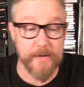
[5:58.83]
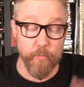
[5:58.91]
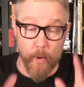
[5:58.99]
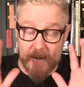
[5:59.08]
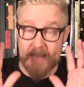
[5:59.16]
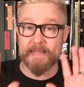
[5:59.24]
And
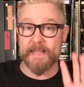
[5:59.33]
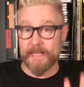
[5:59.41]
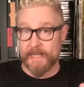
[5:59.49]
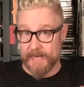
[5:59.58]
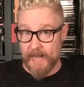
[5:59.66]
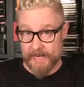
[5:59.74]
what I
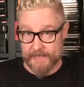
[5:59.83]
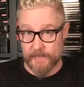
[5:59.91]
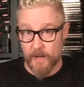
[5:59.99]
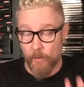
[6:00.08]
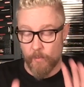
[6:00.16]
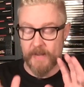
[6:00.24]
think it is,
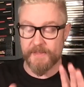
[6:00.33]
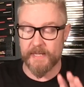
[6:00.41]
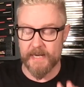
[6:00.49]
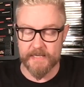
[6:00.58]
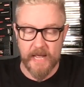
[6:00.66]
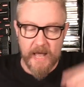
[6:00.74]
what I think
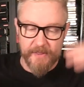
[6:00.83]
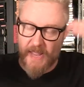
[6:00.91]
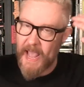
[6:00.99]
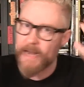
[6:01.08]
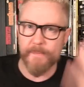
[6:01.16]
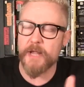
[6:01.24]
it is,
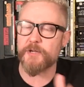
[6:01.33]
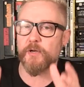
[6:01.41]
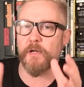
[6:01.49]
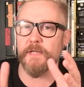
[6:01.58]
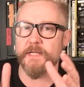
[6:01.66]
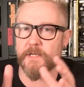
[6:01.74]
the
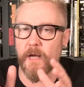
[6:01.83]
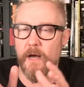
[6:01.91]
animation on these